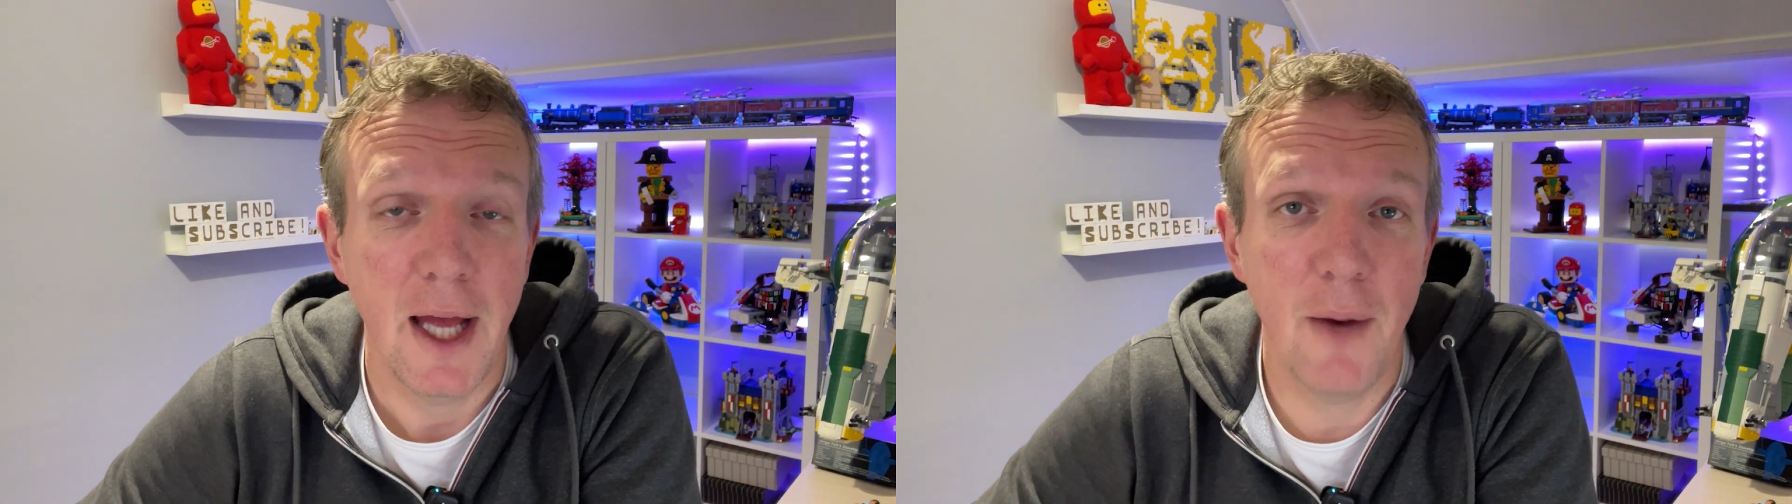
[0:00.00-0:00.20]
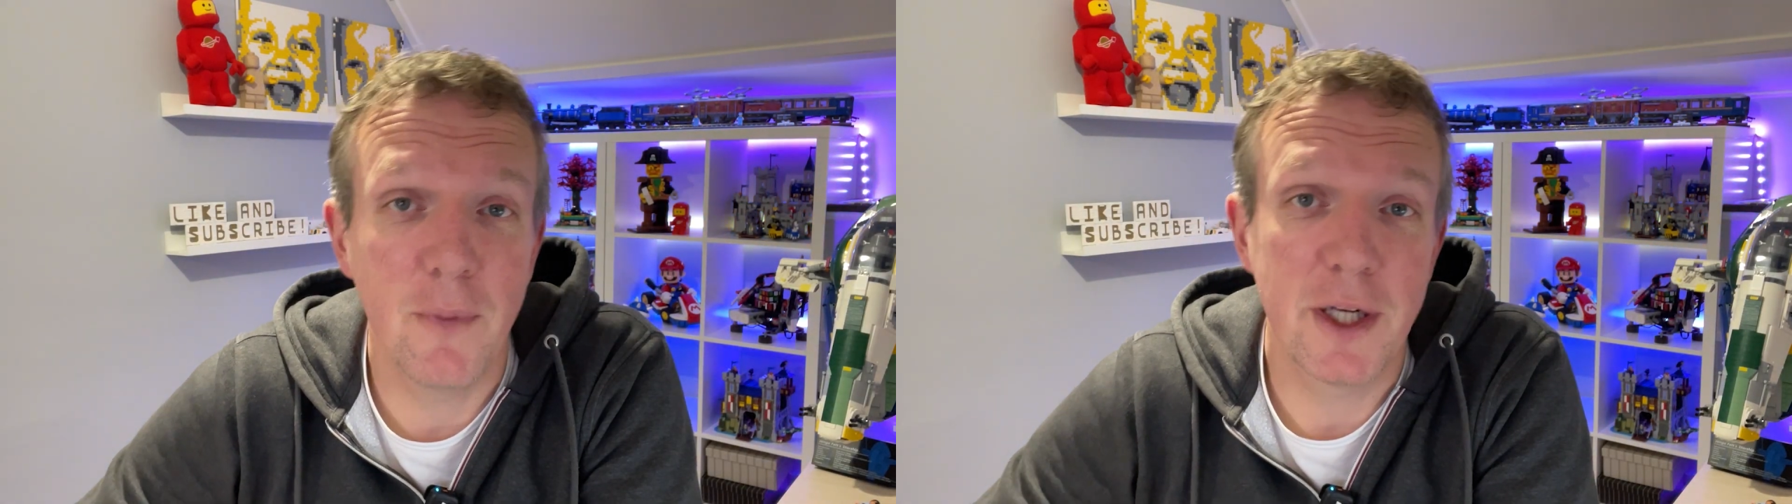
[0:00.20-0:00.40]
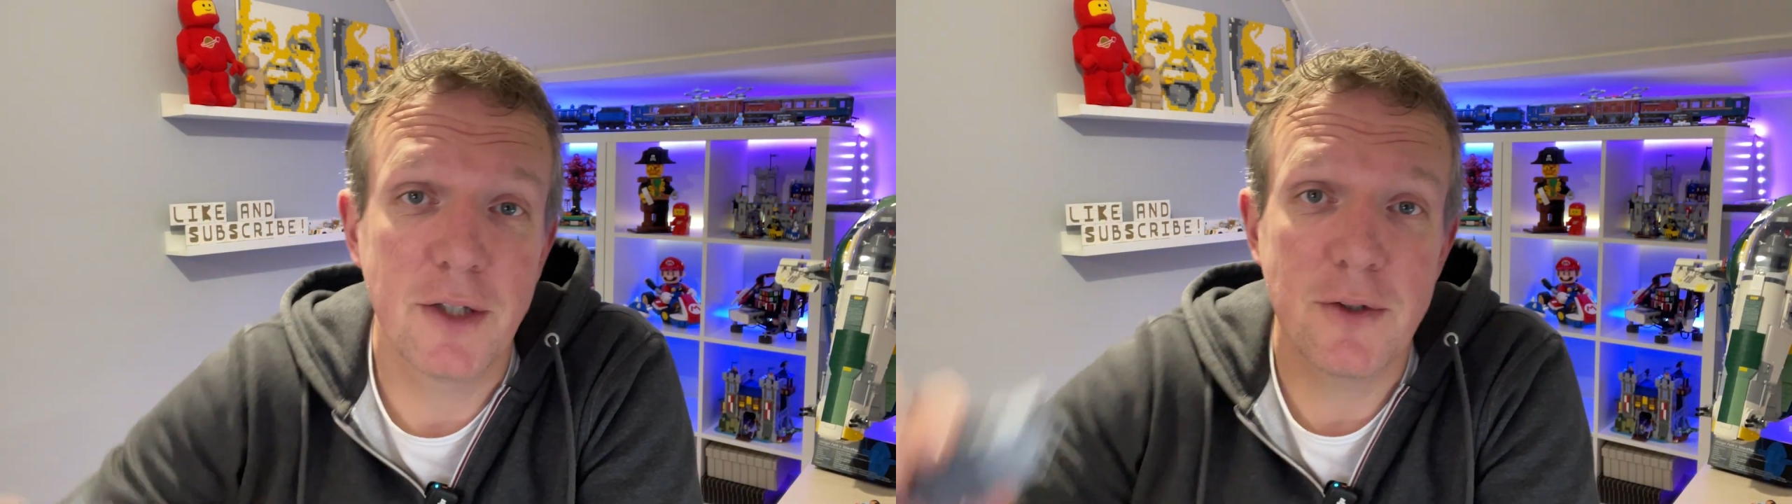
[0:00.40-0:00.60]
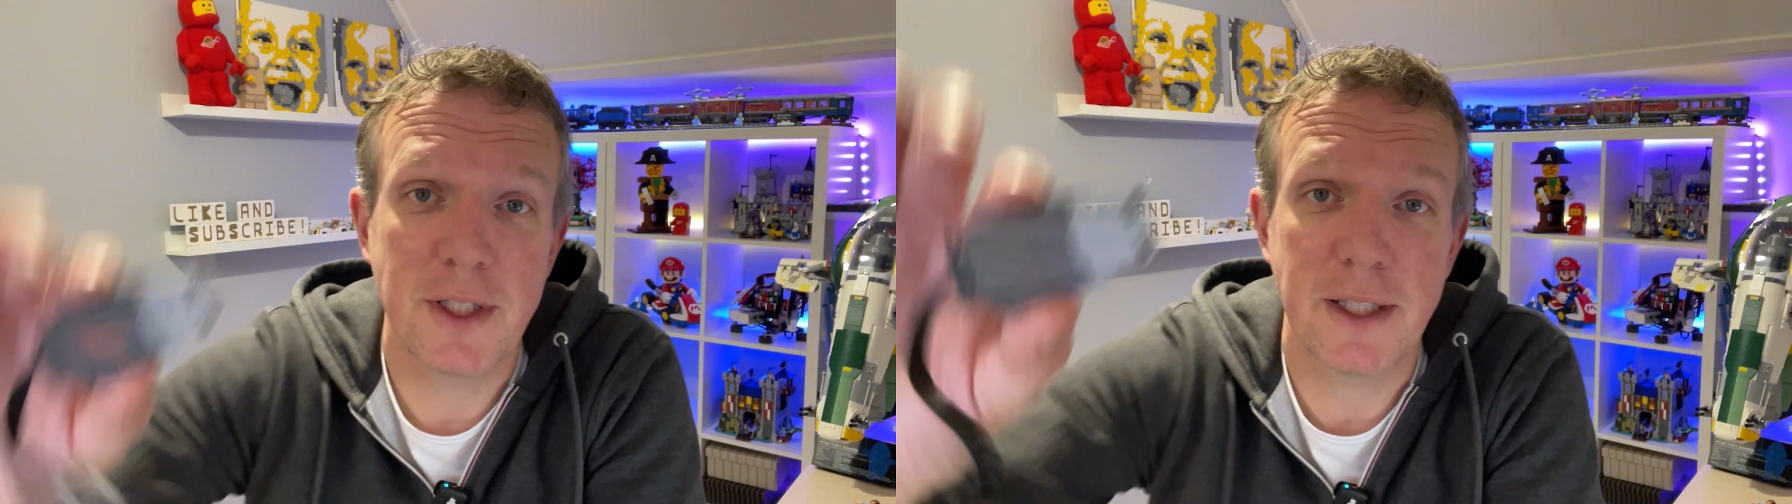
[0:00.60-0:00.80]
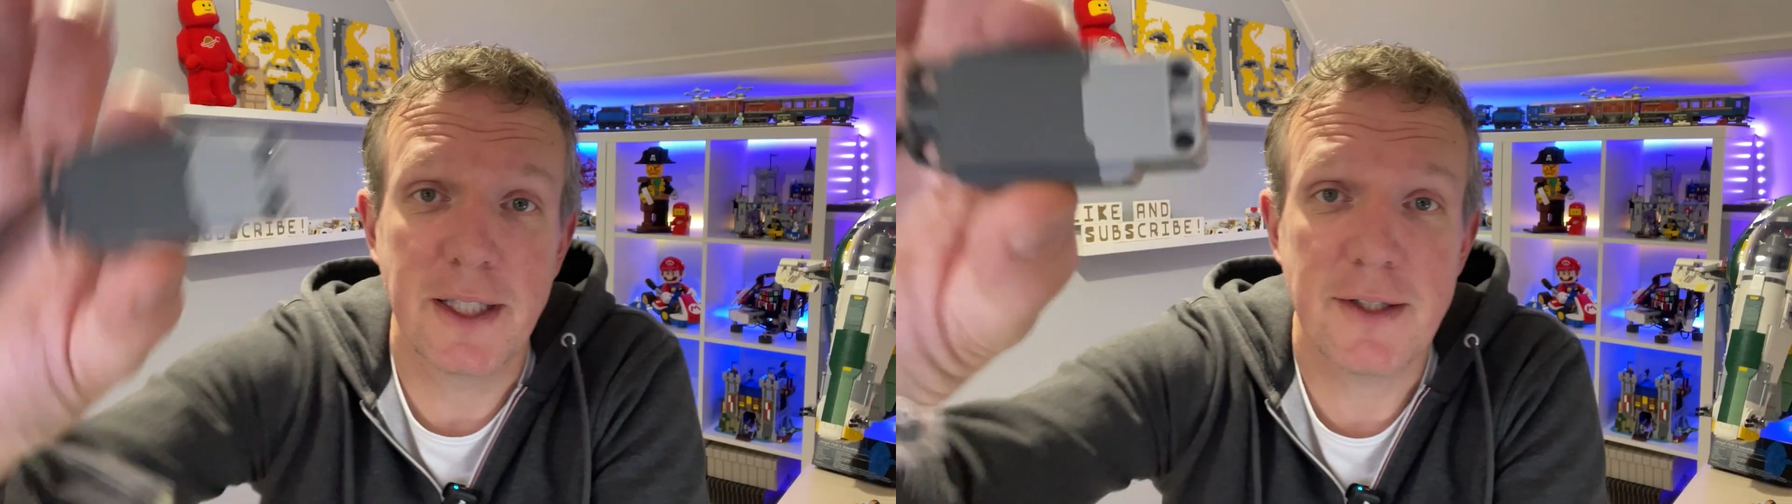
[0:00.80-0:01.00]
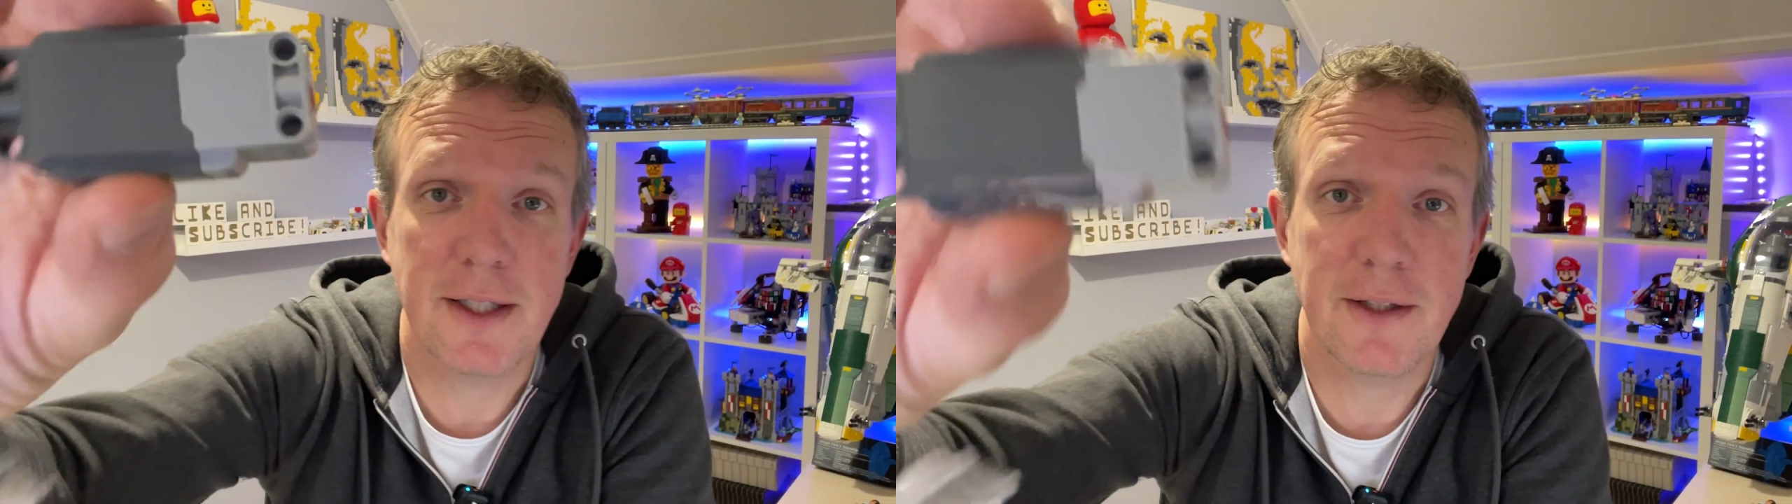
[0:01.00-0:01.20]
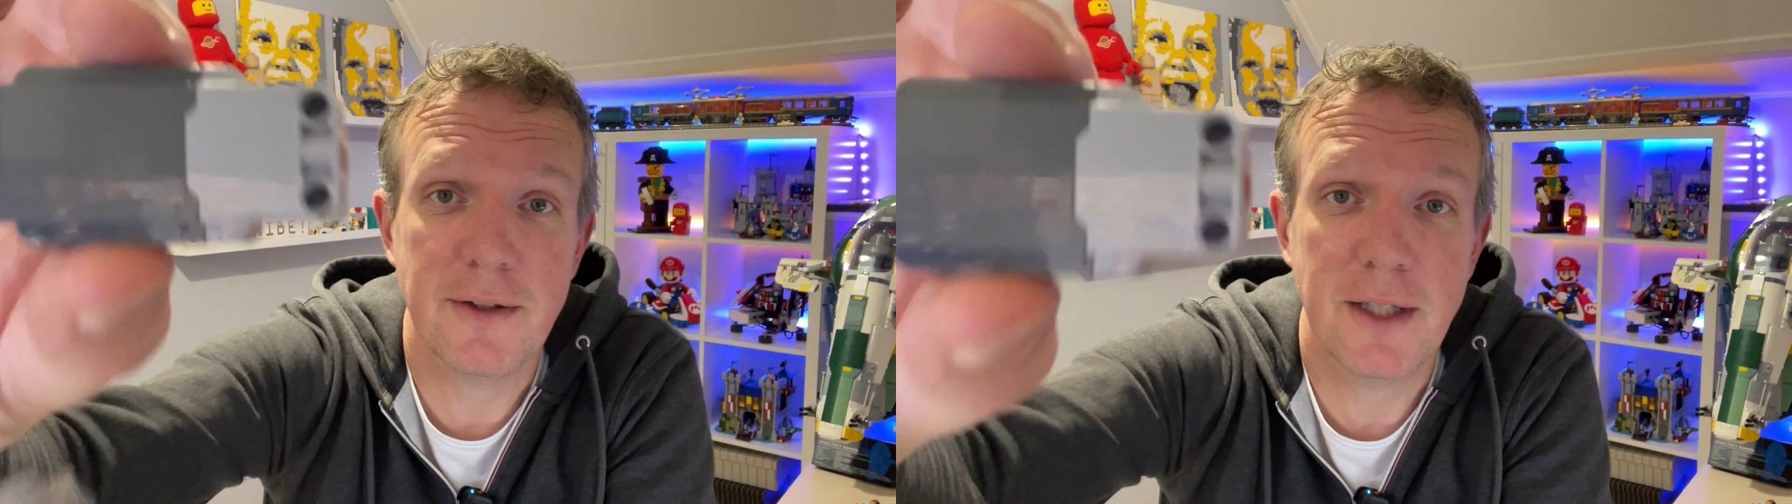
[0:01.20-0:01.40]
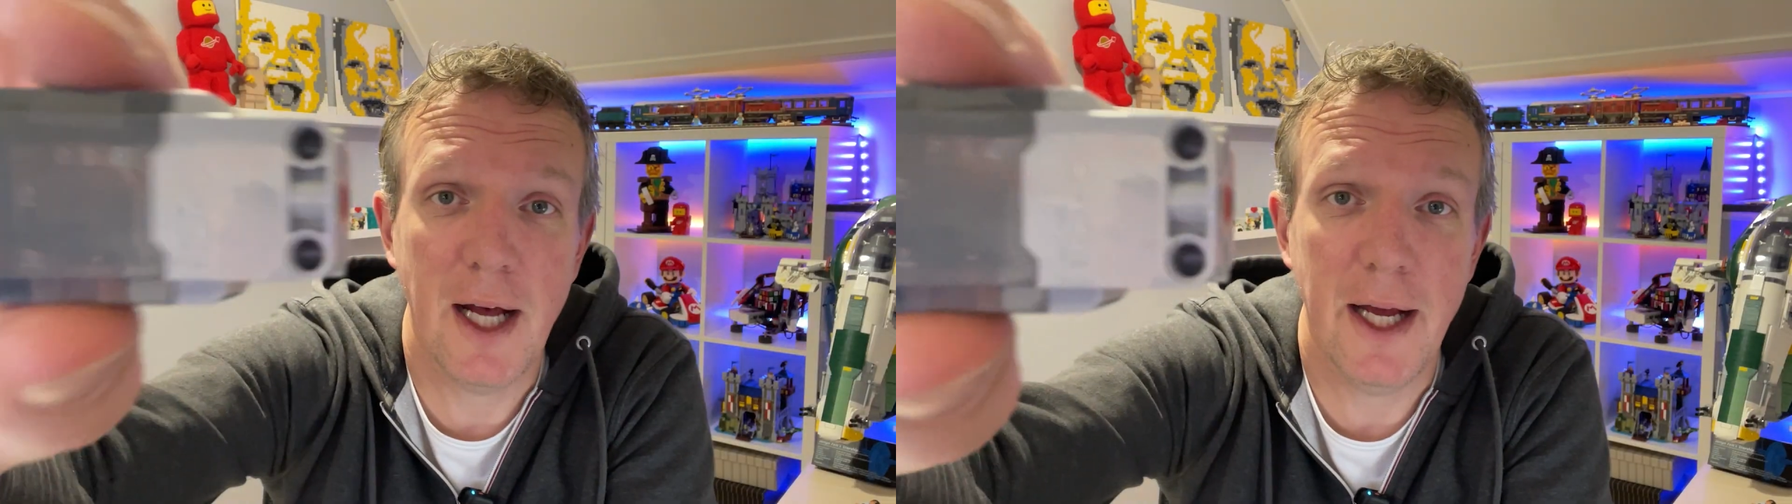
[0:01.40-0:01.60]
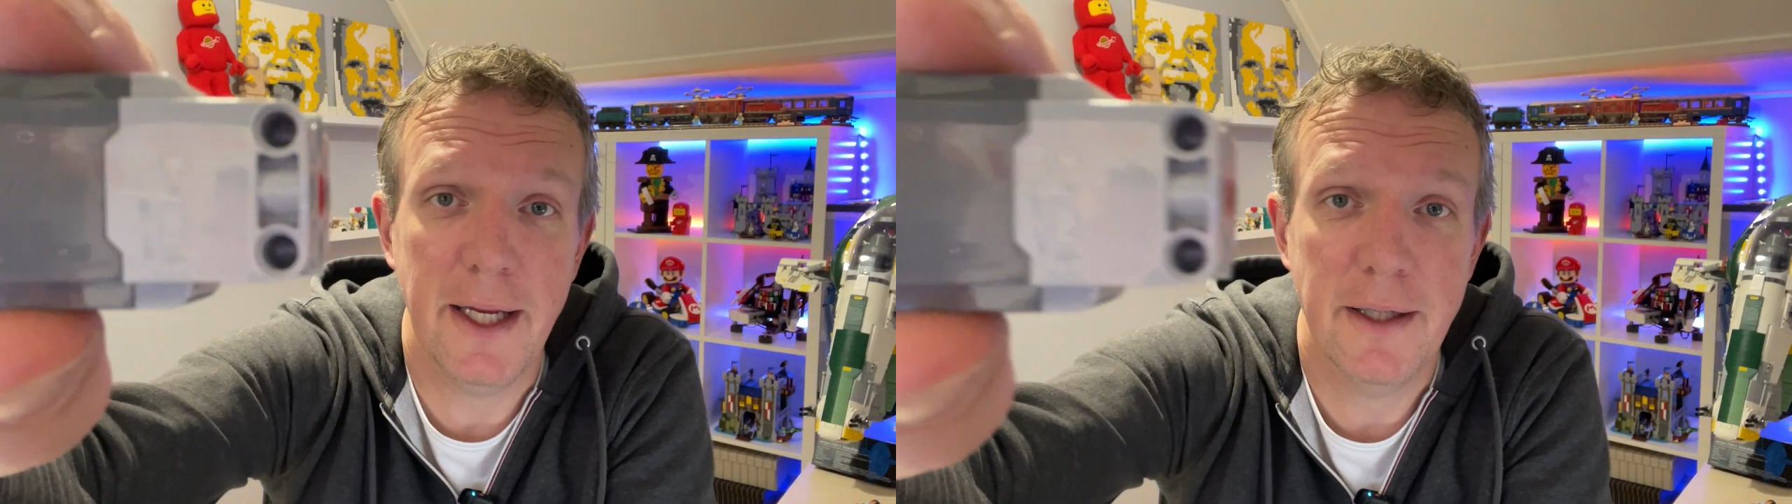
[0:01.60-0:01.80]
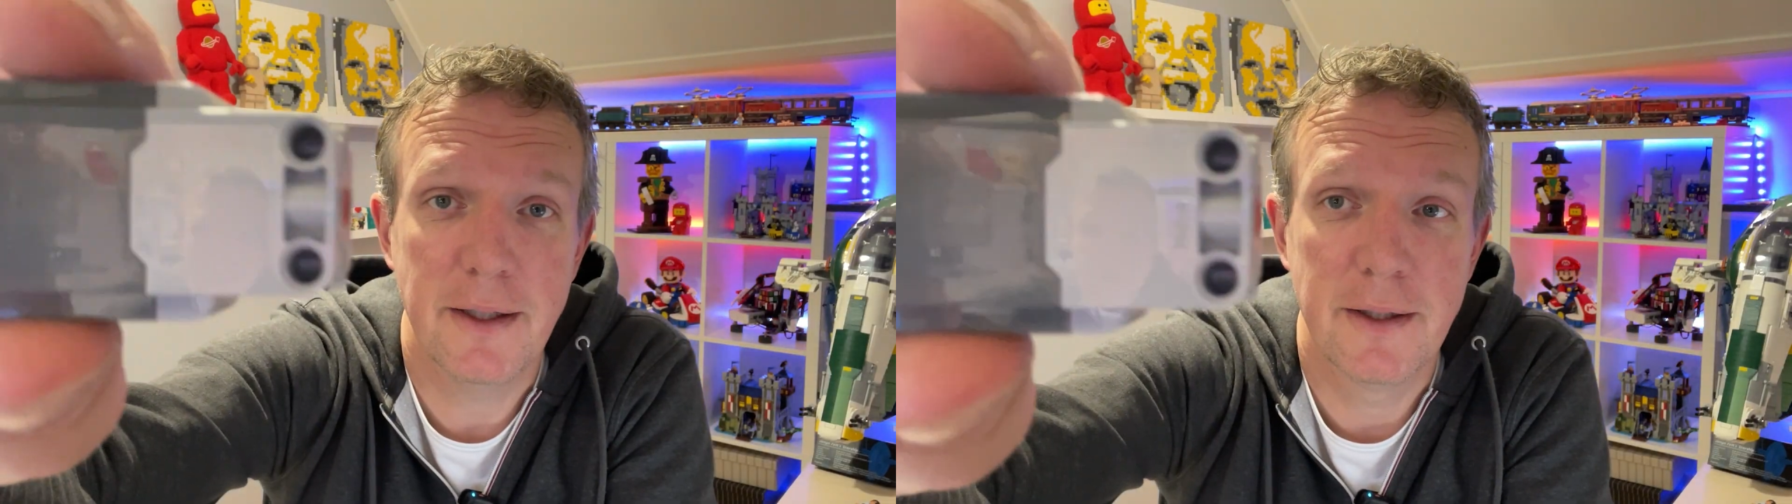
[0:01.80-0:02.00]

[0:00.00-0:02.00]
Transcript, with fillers: and we're using this little guy.